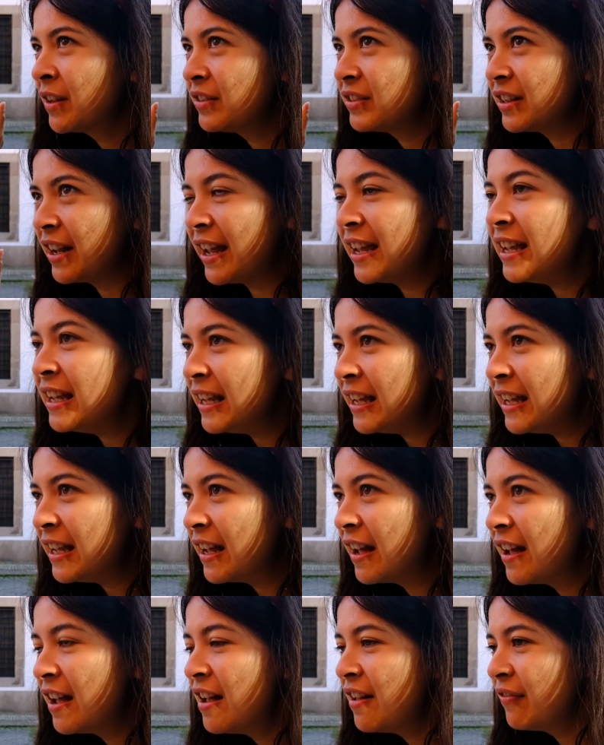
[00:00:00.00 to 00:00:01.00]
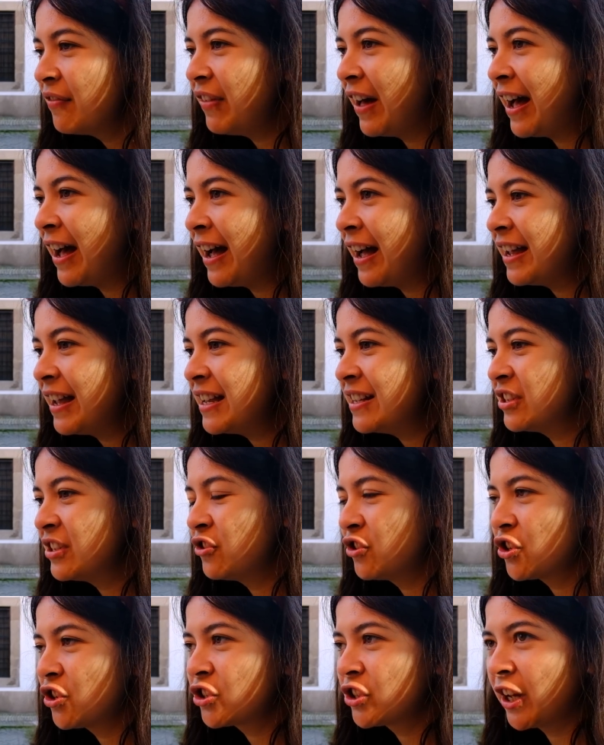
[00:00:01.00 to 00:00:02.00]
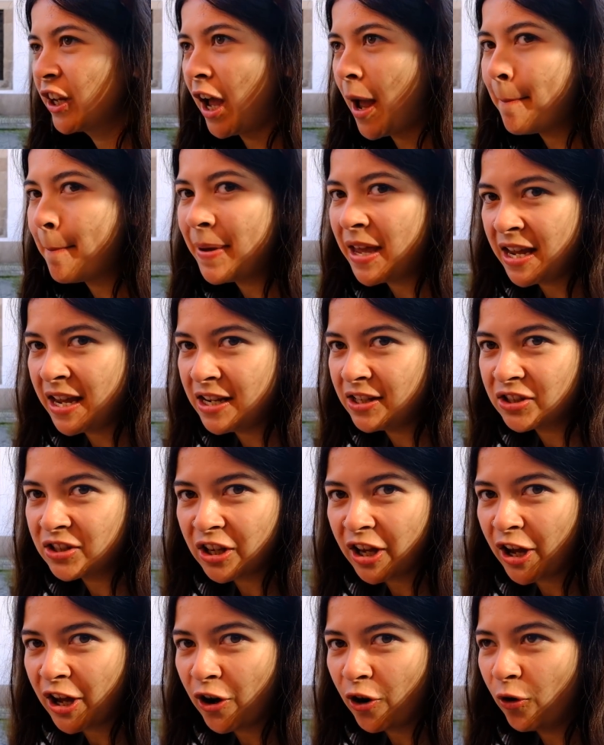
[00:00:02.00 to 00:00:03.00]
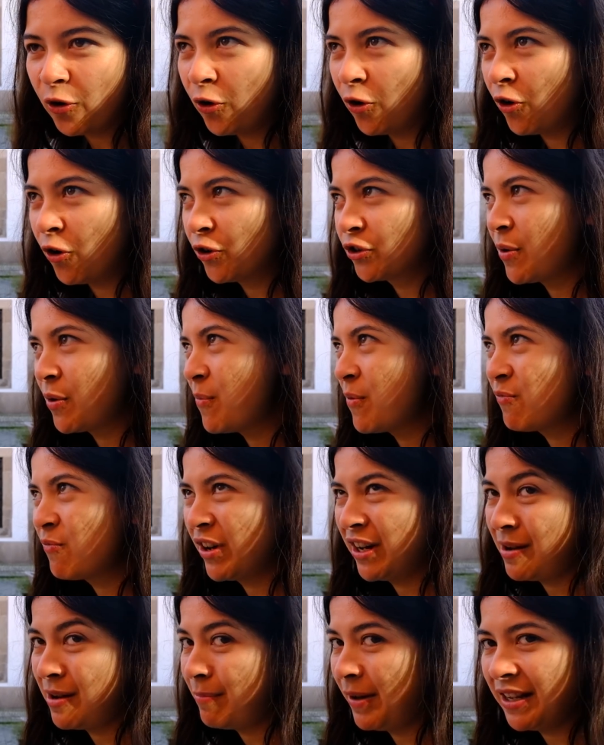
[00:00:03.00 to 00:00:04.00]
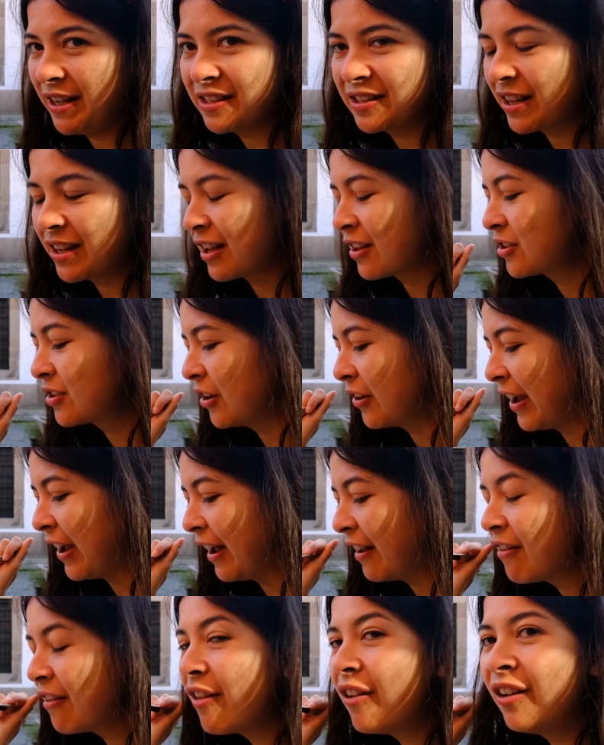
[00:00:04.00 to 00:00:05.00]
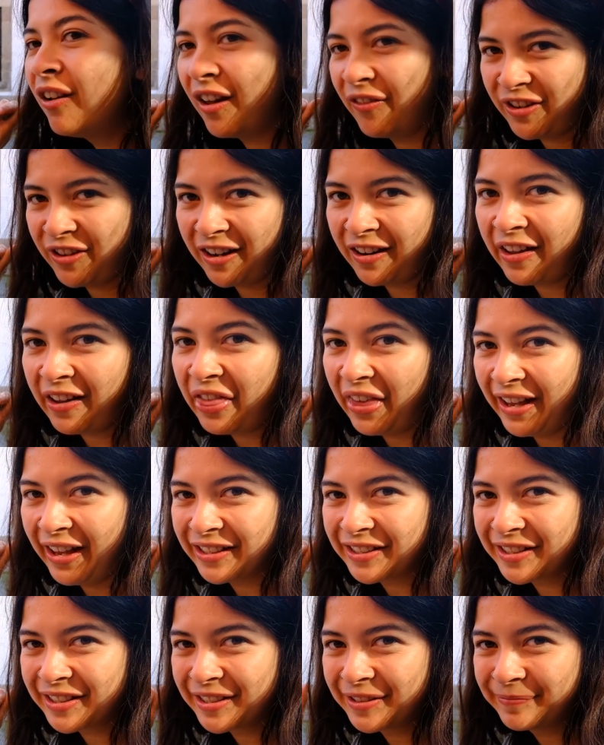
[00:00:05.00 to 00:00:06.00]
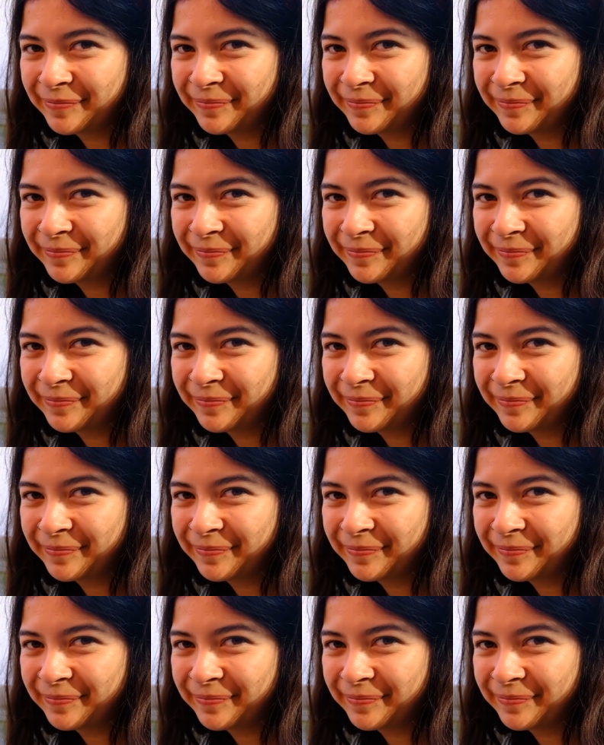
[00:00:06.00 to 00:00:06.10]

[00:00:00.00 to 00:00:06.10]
to eat that isn't just like a pizza or something really basic. So yeah, loving this.